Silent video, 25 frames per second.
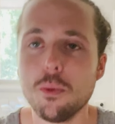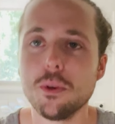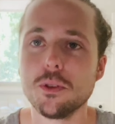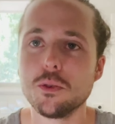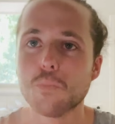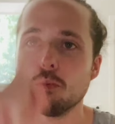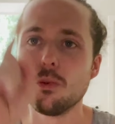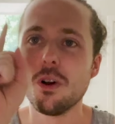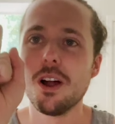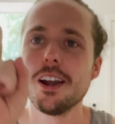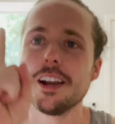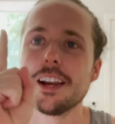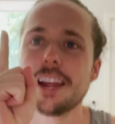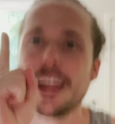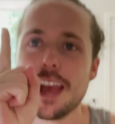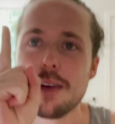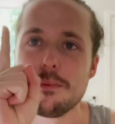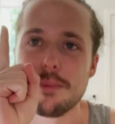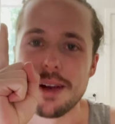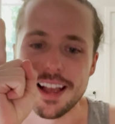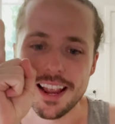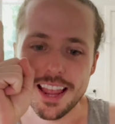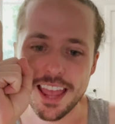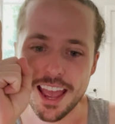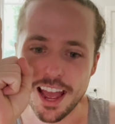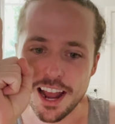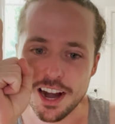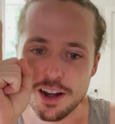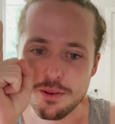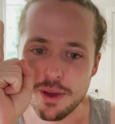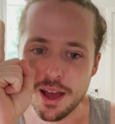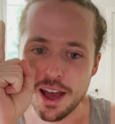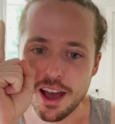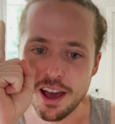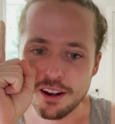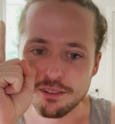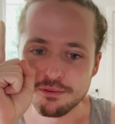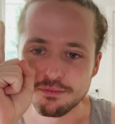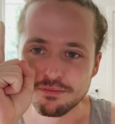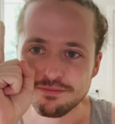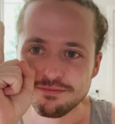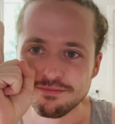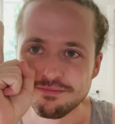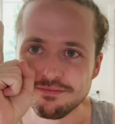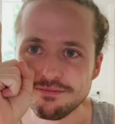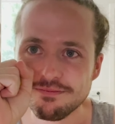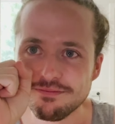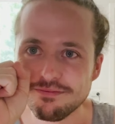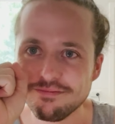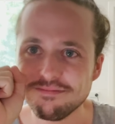was one game I cared about,
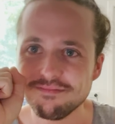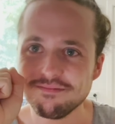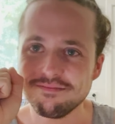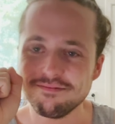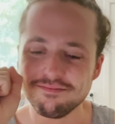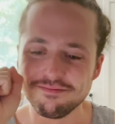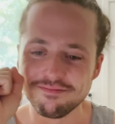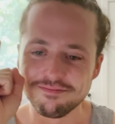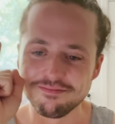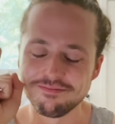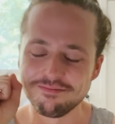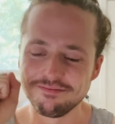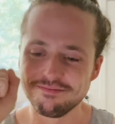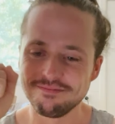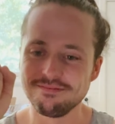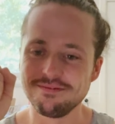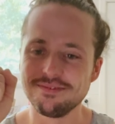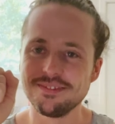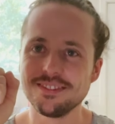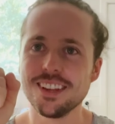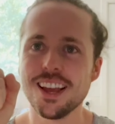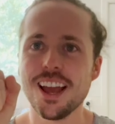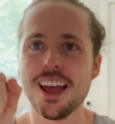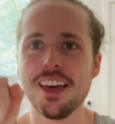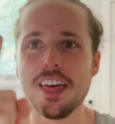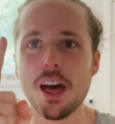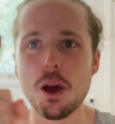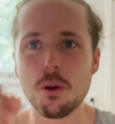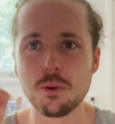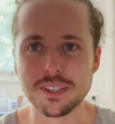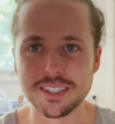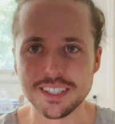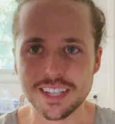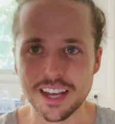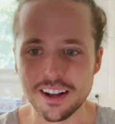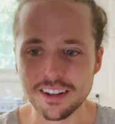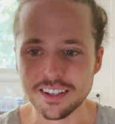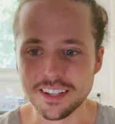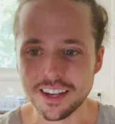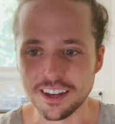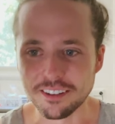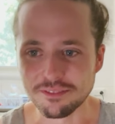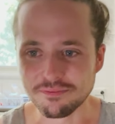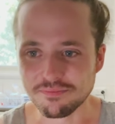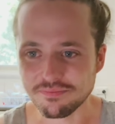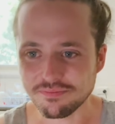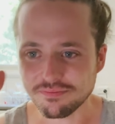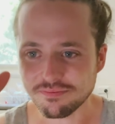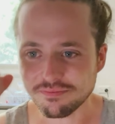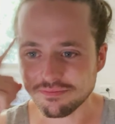and that was
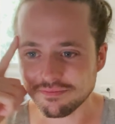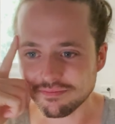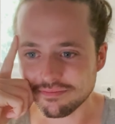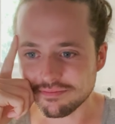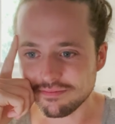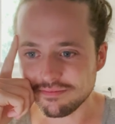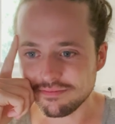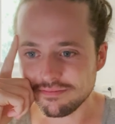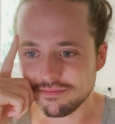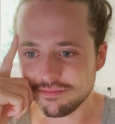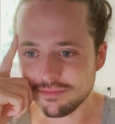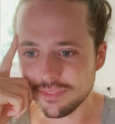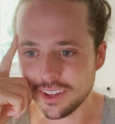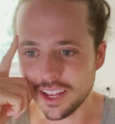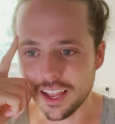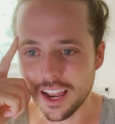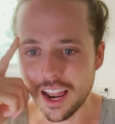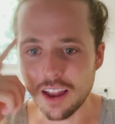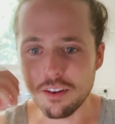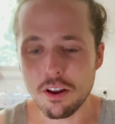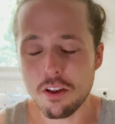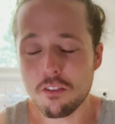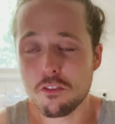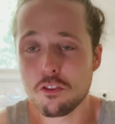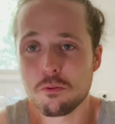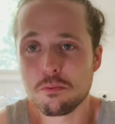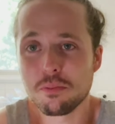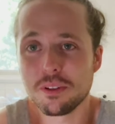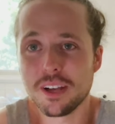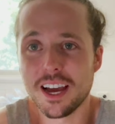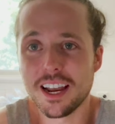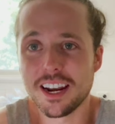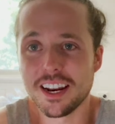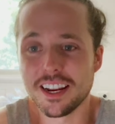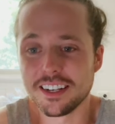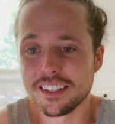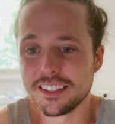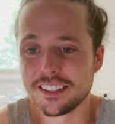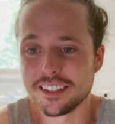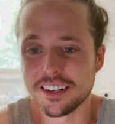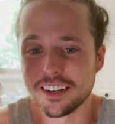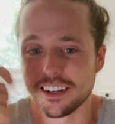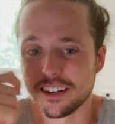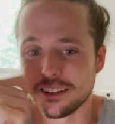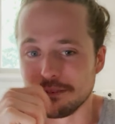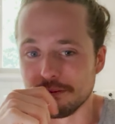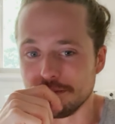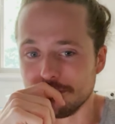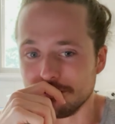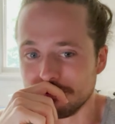Zelda. I never even played it,
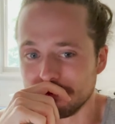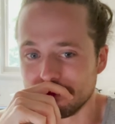so